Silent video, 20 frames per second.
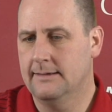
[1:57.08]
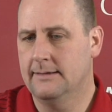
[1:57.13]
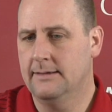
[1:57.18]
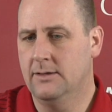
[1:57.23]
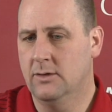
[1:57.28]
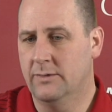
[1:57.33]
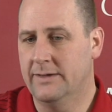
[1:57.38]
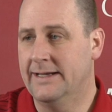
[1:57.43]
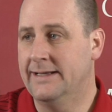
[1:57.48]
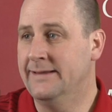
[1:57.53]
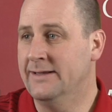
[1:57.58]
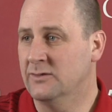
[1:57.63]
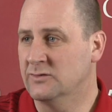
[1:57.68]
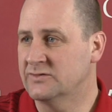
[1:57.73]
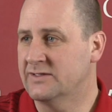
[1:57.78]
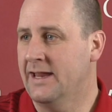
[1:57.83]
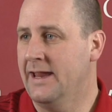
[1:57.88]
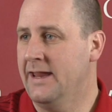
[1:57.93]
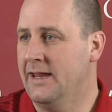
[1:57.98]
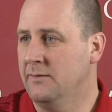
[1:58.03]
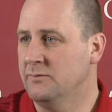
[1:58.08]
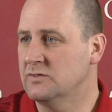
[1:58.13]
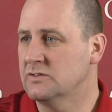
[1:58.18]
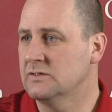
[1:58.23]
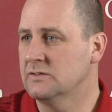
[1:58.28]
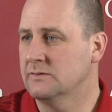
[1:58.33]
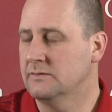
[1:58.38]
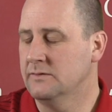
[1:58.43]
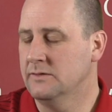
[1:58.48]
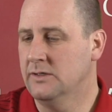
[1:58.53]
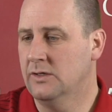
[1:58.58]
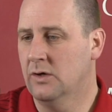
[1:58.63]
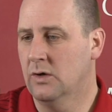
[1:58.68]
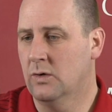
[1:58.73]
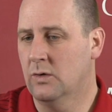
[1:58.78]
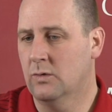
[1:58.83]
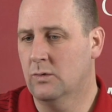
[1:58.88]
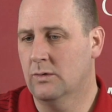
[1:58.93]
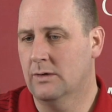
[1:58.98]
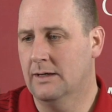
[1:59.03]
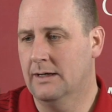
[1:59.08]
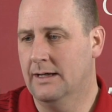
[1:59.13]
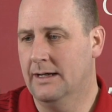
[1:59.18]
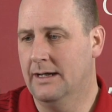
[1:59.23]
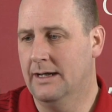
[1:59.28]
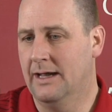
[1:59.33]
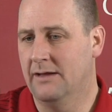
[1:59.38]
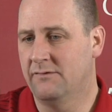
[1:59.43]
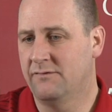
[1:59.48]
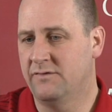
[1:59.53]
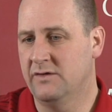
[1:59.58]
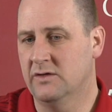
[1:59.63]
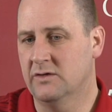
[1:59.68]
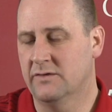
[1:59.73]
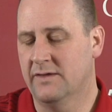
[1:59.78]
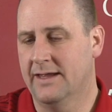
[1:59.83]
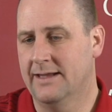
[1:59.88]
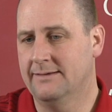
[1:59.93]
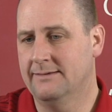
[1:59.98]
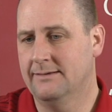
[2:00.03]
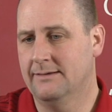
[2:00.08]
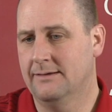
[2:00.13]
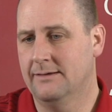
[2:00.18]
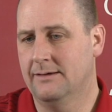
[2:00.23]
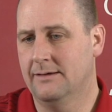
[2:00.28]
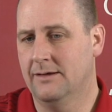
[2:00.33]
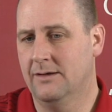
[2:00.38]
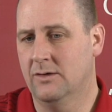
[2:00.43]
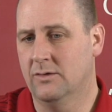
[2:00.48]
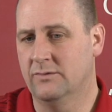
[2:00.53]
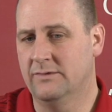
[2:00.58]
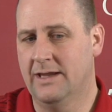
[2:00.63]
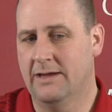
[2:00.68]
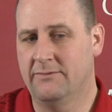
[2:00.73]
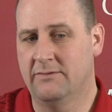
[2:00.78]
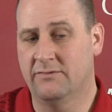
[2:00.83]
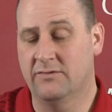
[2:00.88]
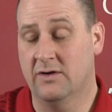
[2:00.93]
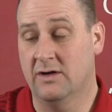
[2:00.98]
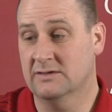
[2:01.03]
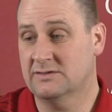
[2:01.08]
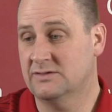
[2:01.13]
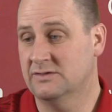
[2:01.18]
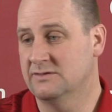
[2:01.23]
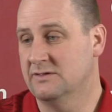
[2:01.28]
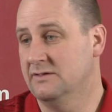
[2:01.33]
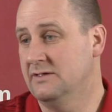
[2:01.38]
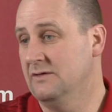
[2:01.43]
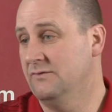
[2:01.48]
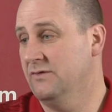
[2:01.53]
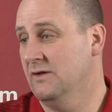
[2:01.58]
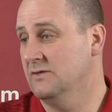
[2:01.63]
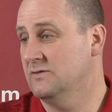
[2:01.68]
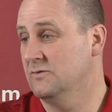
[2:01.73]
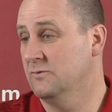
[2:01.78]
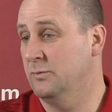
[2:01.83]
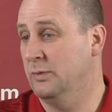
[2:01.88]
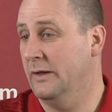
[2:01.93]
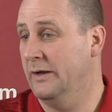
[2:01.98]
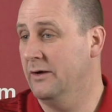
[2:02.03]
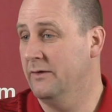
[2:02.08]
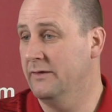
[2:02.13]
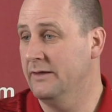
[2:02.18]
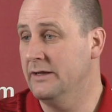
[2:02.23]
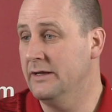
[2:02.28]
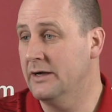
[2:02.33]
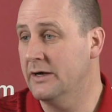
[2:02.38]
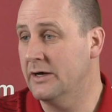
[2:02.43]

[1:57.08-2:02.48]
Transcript: you know, in those games. You know, I feel that, you know, David Foster's the defensive player of the